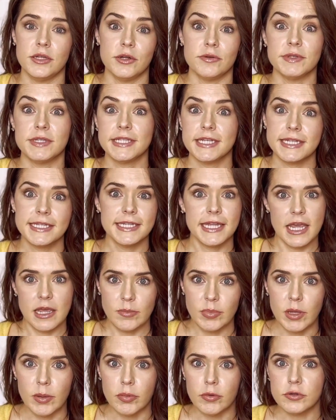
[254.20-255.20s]
6 to
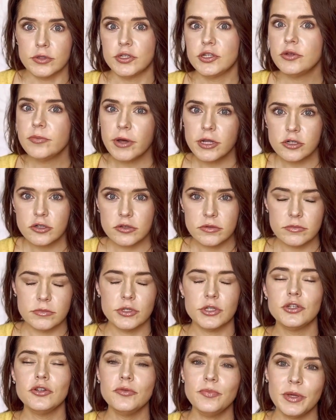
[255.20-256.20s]
8 people,
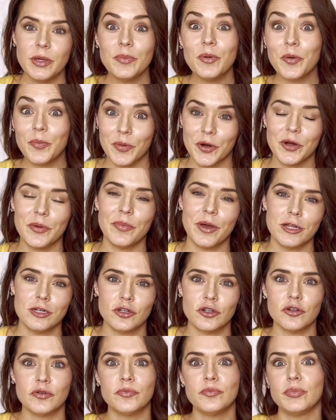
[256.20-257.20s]
2 people per
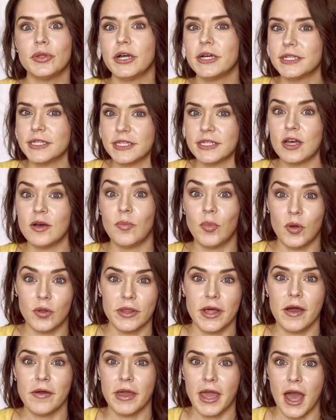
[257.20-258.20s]
bedroom plus a
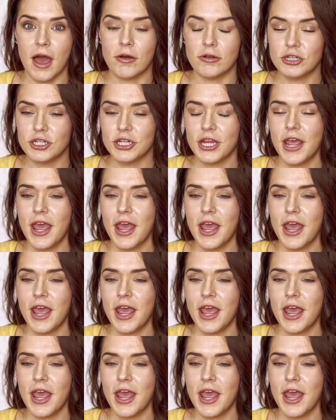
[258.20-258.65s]
pull-out couch.